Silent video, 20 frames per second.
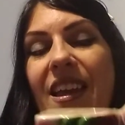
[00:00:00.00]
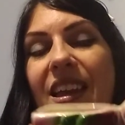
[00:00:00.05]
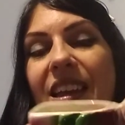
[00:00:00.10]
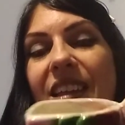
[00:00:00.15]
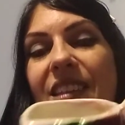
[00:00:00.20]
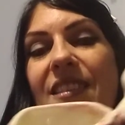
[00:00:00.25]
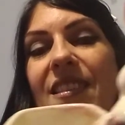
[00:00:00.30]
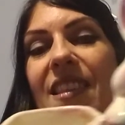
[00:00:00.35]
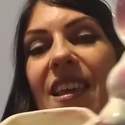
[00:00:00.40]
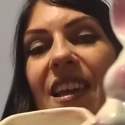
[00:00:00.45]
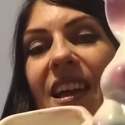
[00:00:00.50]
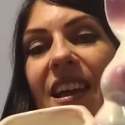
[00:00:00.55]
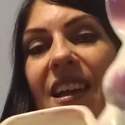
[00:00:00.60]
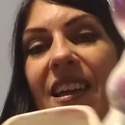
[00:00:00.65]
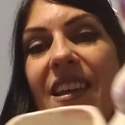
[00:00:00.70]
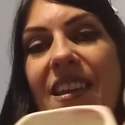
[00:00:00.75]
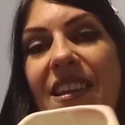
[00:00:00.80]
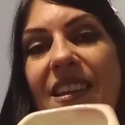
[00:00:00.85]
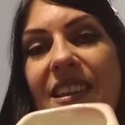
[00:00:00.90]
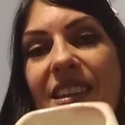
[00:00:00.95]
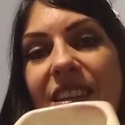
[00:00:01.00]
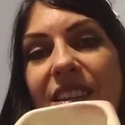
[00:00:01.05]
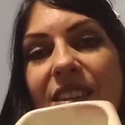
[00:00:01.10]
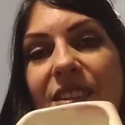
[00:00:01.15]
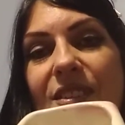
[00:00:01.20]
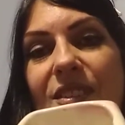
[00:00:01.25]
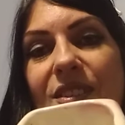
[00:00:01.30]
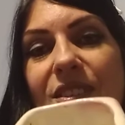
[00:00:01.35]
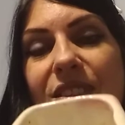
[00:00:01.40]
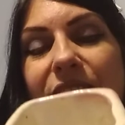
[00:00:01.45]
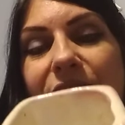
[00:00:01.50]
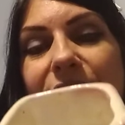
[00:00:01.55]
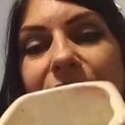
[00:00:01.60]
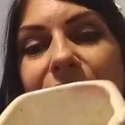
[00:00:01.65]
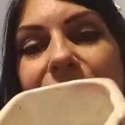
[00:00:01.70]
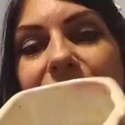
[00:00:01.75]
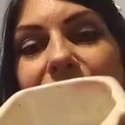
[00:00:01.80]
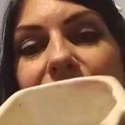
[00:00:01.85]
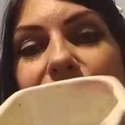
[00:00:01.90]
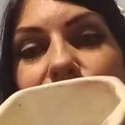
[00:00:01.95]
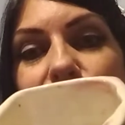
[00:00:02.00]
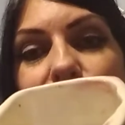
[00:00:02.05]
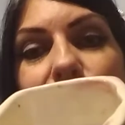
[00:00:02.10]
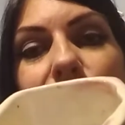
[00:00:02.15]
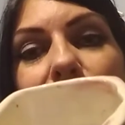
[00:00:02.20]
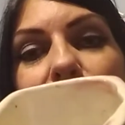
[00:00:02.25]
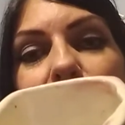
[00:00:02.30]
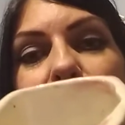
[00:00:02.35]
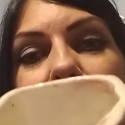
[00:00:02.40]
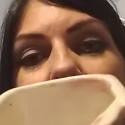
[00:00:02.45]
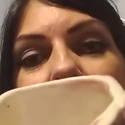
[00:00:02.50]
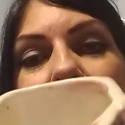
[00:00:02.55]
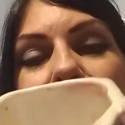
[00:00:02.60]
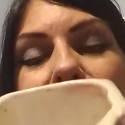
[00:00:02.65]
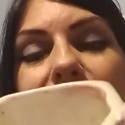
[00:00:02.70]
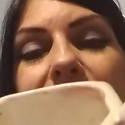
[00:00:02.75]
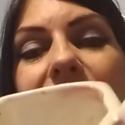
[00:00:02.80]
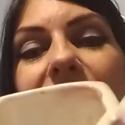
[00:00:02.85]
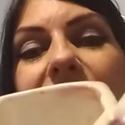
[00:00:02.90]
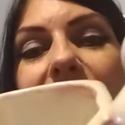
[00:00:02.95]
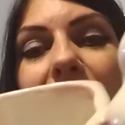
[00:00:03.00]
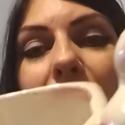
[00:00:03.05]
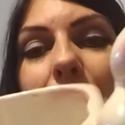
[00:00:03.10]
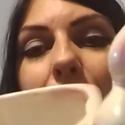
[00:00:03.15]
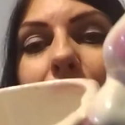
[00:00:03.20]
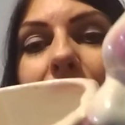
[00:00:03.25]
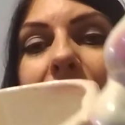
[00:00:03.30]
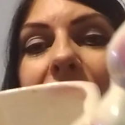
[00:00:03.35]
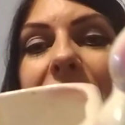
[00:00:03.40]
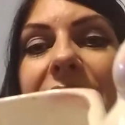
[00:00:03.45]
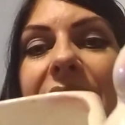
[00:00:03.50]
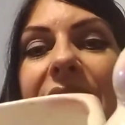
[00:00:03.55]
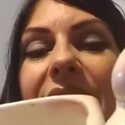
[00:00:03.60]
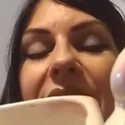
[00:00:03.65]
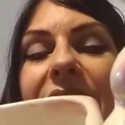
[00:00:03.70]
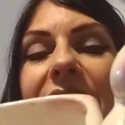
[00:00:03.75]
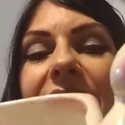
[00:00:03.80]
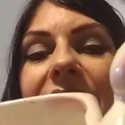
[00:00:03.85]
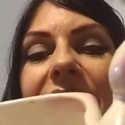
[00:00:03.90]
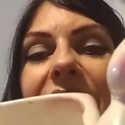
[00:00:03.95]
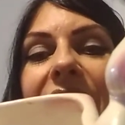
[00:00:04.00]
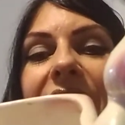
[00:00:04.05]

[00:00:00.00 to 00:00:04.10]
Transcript: and that is adorable. Look at that bunny.